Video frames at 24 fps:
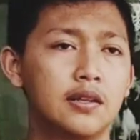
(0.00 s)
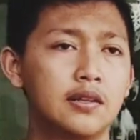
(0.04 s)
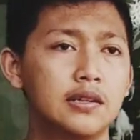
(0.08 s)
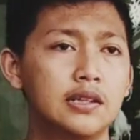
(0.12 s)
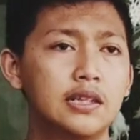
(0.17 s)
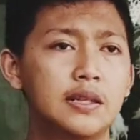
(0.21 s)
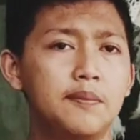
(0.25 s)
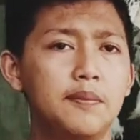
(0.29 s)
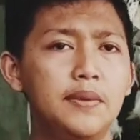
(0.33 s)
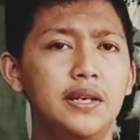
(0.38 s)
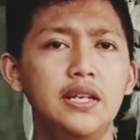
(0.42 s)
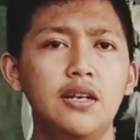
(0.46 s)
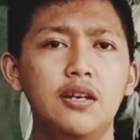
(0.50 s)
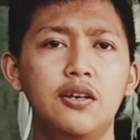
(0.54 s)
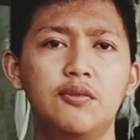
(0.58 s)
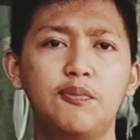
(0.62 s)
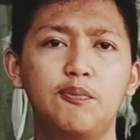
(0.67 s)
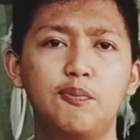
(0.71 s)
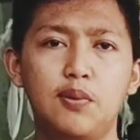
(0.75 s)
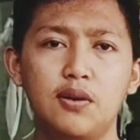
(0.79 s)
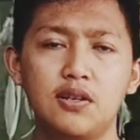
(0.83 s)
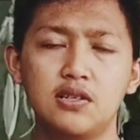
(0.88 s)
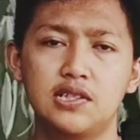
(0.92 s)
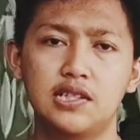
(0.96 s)
the meaning of
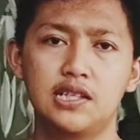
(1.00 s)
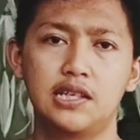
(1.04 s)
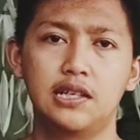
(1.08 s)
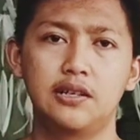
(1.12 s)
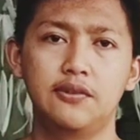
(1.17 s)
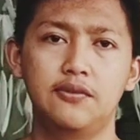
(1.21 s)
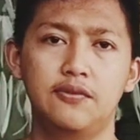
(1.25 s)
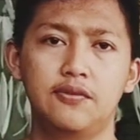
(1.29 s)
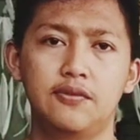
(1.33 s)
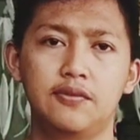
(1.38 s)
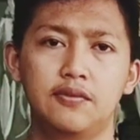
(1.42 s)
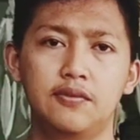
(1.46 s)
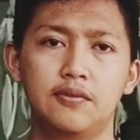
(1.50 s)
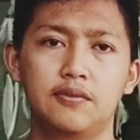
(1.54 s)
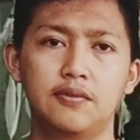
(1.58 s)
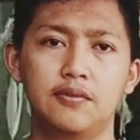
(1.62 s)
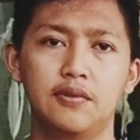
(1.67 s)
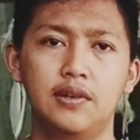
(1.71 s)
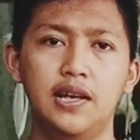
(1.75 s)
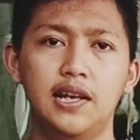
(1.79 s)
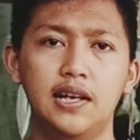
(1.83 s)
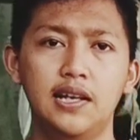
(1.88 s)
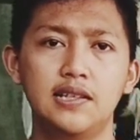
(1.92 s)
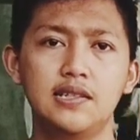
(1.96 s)
positive
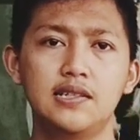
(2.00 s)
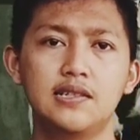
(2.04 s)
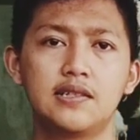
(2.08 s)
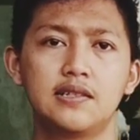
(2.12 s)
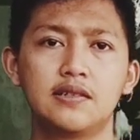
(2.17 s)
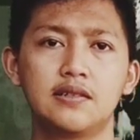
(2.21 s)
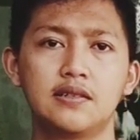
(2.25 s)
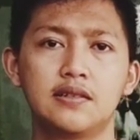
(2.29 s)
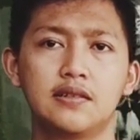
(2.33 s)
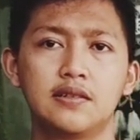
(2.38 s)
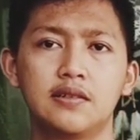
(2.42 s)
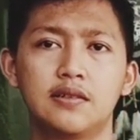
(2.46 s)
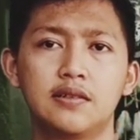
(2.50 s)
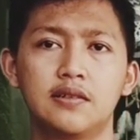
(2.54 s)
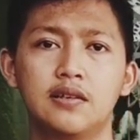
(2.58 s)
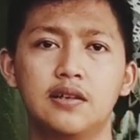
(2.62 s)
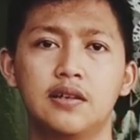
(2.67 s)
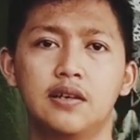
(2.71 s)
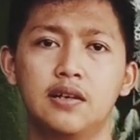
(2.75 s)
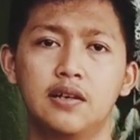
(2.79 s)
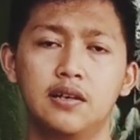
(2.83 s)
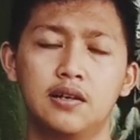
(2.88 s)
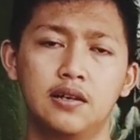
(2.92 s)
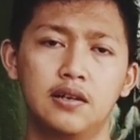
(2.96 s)
is
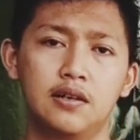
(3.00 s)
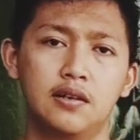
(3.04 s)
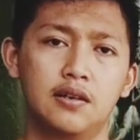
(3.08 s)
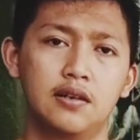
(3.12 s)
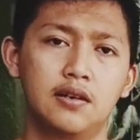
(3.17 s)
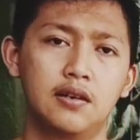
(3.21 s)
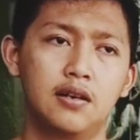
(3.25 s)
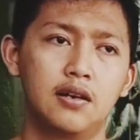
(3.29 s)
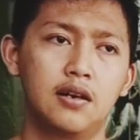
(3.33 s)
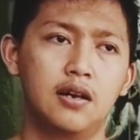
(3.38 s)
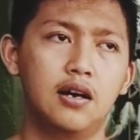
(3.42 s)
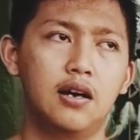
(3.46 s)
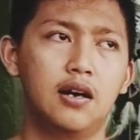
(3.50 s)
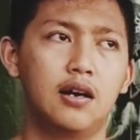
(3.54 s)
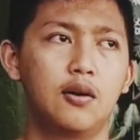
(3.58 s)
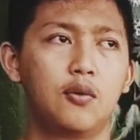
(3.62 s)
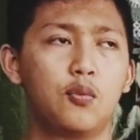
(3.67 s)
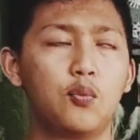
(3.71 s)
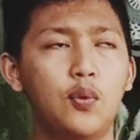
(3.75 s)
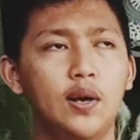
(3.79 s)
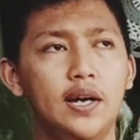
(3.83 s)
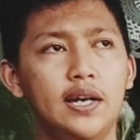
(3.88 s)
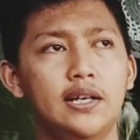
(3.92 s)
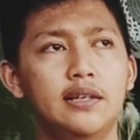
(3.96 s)

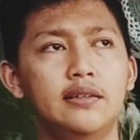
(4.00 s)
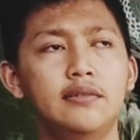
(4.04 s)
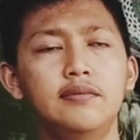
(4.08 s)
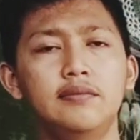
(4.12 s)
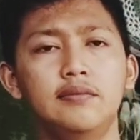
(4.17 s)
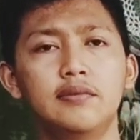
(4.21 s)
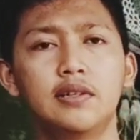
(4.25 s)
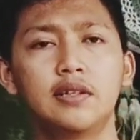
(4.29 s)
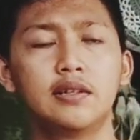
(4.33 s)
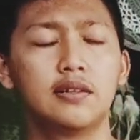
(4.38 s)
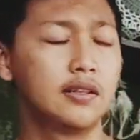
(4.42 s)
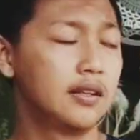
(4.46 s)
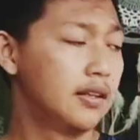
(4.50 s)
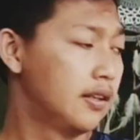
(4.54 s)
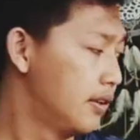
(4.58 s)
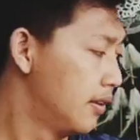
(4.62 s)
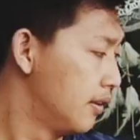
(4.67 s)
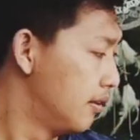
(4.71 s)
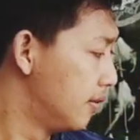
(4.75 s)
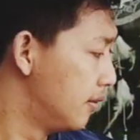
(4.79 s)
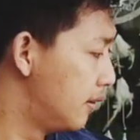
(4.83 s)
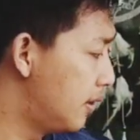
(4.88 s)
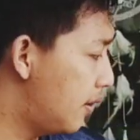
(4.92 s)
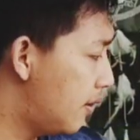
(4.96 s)
when
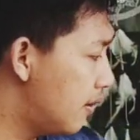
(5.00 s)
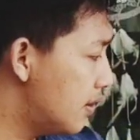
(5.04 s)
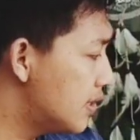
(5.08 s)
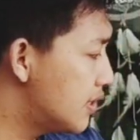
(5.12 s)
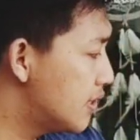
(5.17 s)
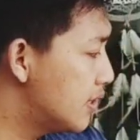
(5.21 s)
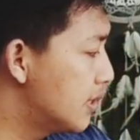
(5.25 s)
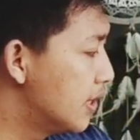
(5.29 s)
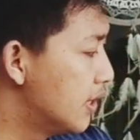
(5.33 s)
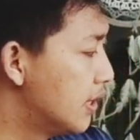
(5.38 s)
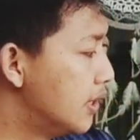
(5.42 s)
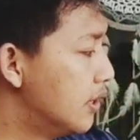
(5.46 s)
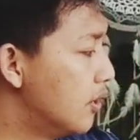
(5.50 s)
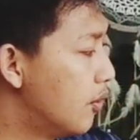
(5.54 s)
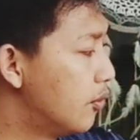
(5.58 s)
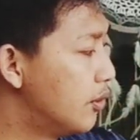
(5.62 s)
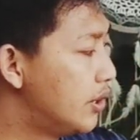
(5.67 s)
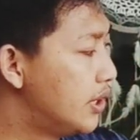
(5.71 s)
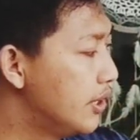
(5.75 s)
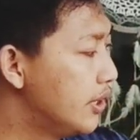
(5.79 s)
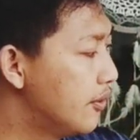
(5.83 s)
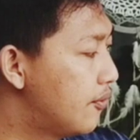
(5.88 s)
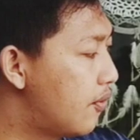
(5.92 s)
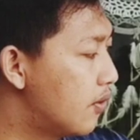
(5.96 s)
there's no
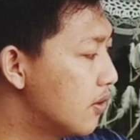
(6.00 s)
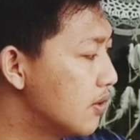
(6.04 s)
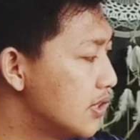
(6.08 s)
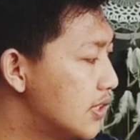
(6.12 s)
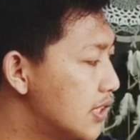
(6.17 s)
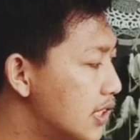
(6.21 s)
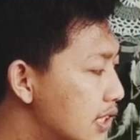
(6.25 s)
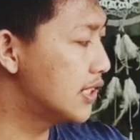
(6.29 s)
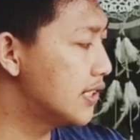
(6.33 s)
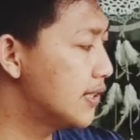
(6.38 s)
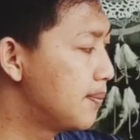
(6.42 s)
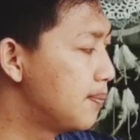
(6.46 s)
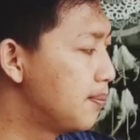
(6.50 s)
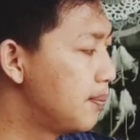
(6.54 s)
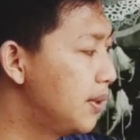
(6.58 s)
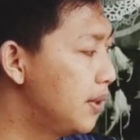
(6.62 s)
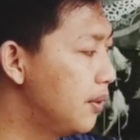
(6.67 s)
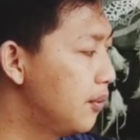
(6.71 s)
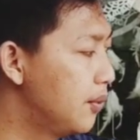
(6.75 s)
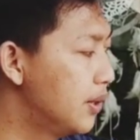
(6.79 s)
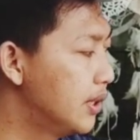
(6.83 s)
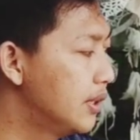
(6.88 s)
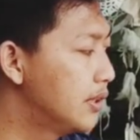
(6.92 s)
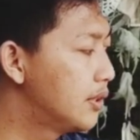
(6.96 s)
differences
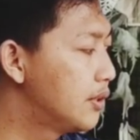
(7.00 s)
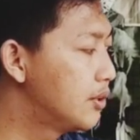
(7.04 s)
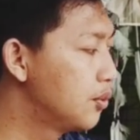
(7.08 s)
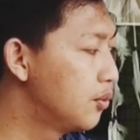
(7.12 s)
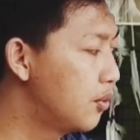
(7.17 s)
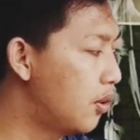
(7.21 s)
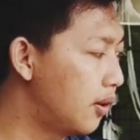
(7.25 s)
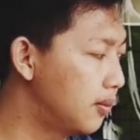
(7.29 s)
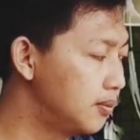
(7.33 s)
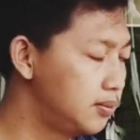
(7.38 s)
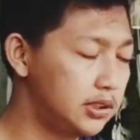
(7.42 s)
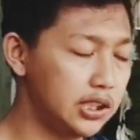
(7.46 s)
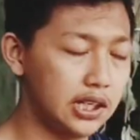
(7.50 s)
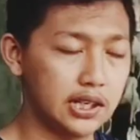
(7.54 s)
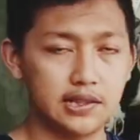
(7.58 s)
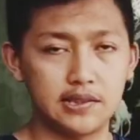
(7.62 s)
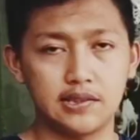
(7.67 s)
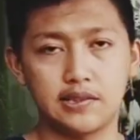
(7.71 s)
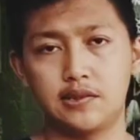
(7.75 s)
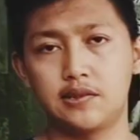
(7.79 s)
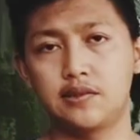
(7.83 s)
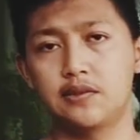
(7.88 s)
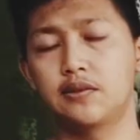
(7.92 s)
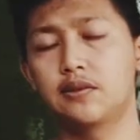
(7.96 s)
between two
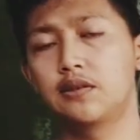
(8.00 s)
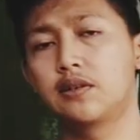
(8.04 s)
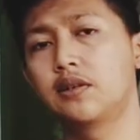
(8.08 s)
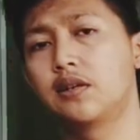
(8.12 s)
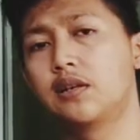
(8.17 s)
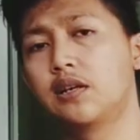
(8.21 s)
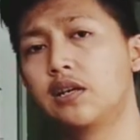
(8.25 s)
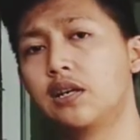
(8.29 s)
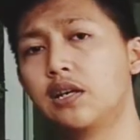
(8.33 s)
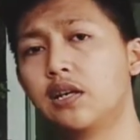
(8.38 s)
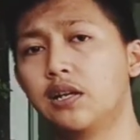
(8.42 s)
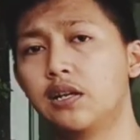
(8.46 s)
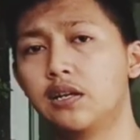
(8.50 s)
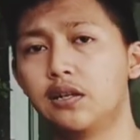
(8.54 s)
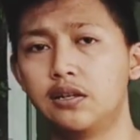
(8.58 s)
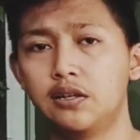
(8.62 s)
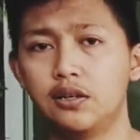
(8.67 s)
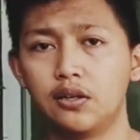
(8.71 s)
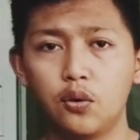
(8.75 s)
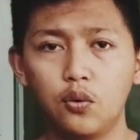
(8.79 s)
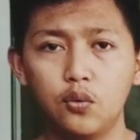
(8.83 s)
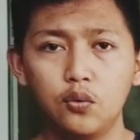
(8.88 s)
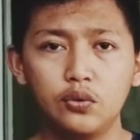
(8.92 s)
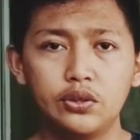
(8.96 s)
objects.
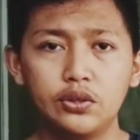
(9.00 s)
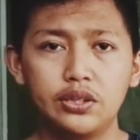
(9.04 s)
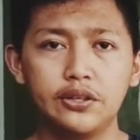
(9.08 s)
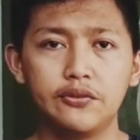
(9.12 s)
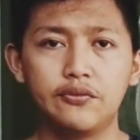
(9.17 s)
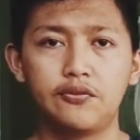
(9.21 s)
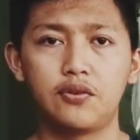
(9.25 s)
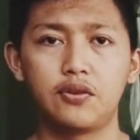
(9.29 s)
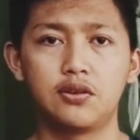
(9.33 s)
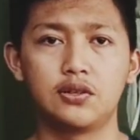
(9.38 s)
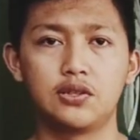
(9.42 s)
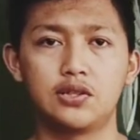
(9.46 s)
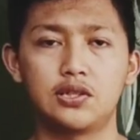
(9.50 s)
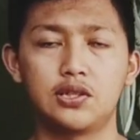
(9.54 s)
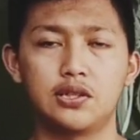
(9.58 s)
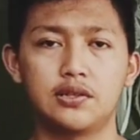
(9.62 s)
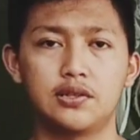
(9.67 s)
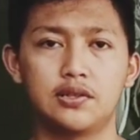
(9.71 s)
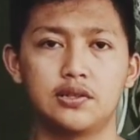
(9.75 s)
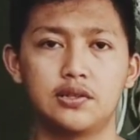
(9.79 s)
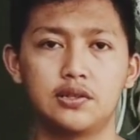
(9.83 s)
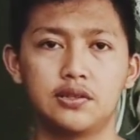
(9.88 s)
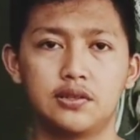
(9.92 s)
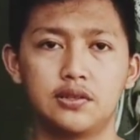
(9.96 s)
No
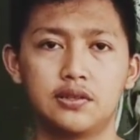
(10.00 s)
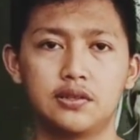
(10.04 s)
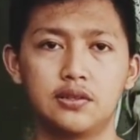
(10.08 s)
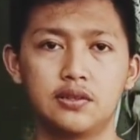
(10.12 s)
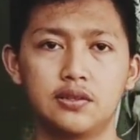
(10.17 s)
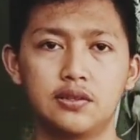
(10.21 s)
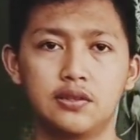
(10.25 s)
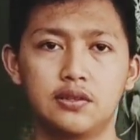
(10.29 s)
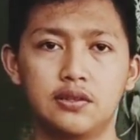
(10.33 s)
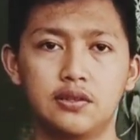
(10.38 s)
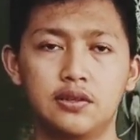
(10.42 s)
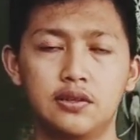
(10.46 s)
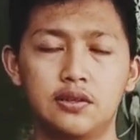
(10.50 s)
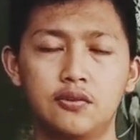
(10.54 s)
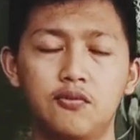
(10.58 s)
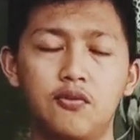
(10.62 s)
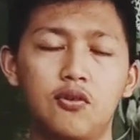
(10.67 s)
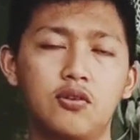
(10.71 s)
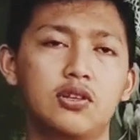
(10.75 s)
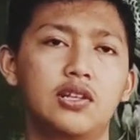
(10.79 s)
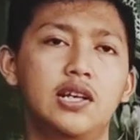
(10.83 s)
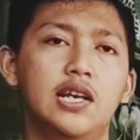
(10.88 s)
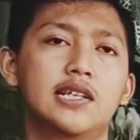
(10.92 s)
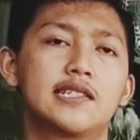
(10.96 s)
differences.
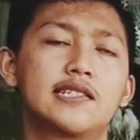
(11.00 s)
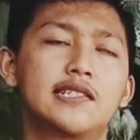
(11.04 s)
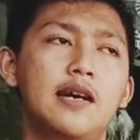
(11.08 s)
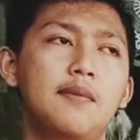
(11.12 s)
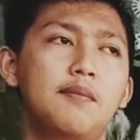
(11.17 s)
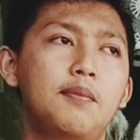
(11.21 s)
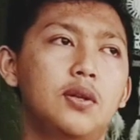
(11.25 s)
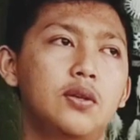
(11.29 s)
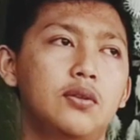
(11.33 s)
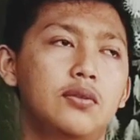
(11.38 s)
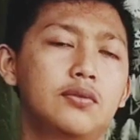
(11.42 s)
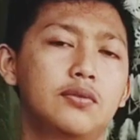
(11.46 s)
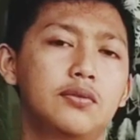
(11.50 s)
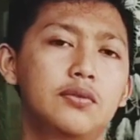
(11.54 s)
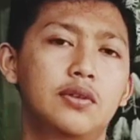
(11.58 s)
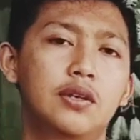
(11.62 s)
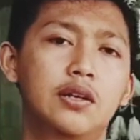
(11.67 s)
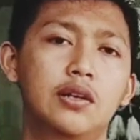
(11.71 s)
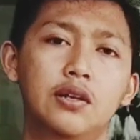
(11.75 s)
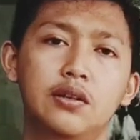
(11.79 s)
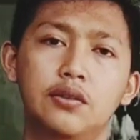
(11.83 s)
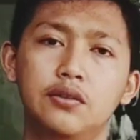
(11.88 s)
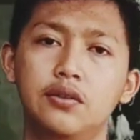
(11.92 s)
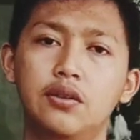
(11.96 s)
For the example,
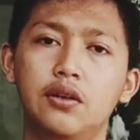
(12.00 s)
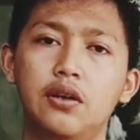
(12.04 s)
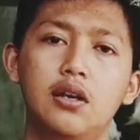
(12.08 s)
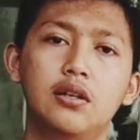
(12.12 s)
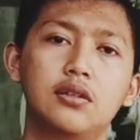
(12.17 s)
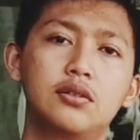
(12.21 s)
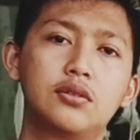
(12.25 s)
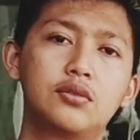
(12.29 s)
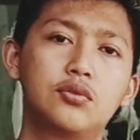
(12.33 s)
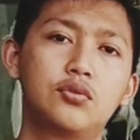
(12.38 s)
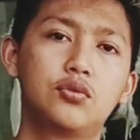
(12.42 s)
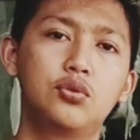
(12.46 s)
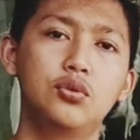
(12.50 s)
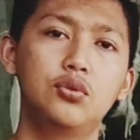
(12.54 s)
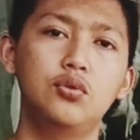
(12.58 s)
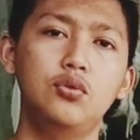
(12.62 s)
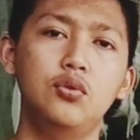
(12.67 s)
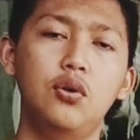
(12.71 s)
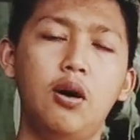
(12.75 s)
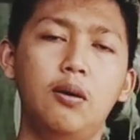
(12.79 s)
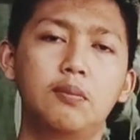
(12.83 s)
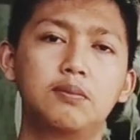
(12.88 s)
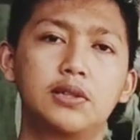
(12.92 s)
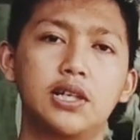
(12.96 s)
there are two
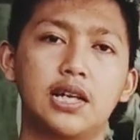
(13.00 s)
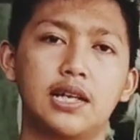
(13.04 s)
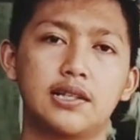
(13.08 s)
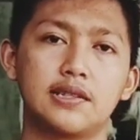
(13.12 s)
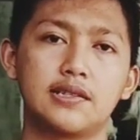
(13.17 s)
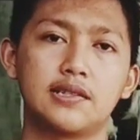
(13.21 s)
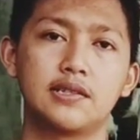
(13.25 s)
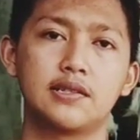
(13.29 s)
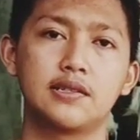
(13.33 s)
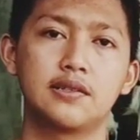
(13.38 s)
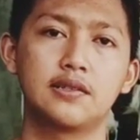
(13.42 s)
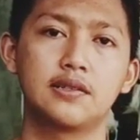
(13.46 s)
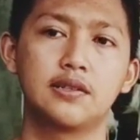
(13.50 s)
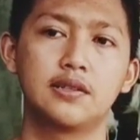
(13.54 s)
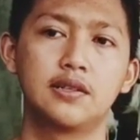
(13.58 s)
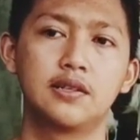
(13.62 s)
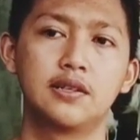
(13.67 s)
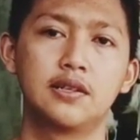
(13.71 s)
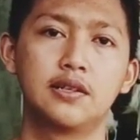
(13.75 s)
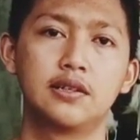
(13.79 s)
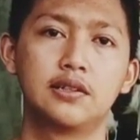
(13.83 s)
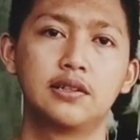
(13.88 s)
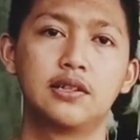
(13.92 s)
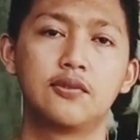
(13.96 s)
objects.
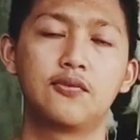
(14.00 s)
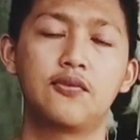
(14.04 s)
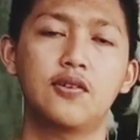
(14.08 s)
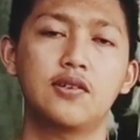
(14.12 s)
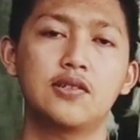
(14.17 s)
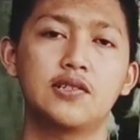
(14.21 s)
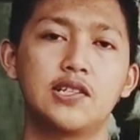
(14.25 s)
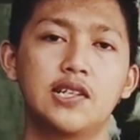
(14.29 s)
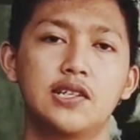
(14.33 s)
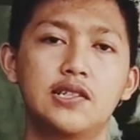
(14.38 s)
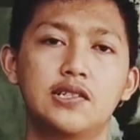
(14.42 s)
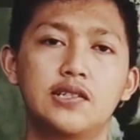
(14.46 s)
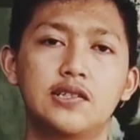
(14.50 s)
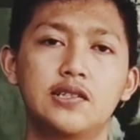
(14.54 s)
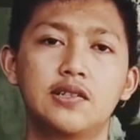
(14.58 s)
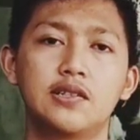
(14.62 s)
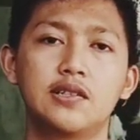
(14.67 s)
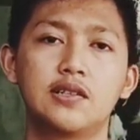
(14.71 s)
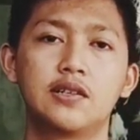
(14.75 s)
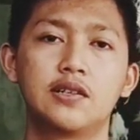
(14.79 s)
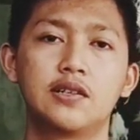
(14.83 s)
The first is